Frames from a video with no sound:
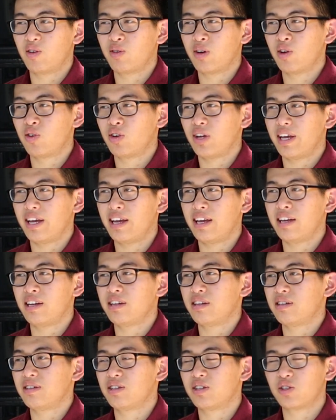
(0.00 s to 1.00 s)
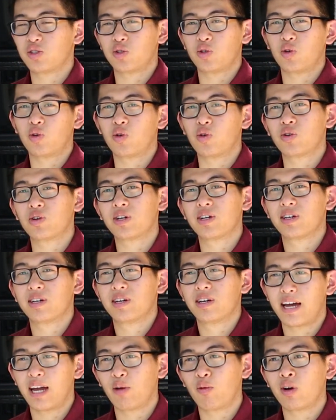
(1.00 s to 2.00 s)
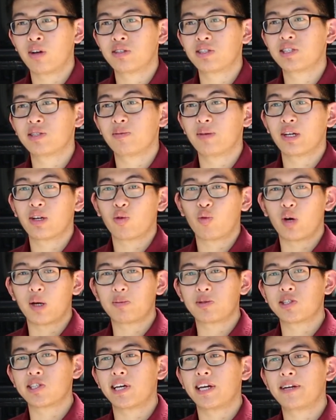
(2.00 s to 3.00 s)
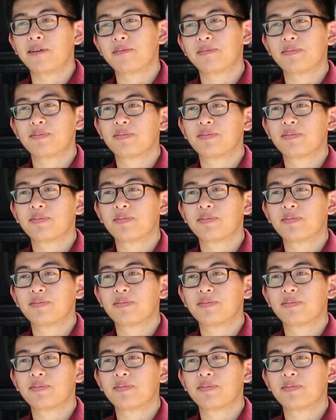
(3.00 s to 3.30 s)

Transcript: around eight years old, I wanted to make a website.